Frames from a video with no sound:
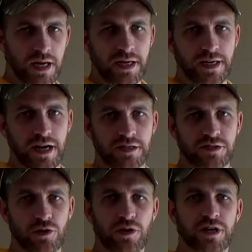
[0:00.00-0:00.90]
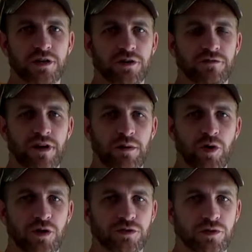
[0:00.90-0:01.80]
Hey guys, Corey here with Venom
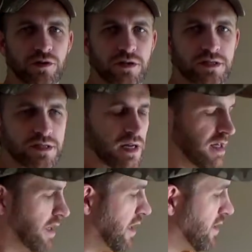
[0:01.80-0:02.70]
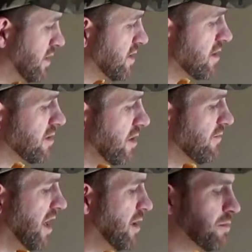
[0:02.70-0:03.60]
Outdoors. This is our
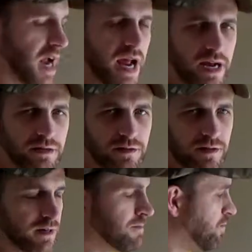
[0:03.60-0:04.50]
Venom Angler.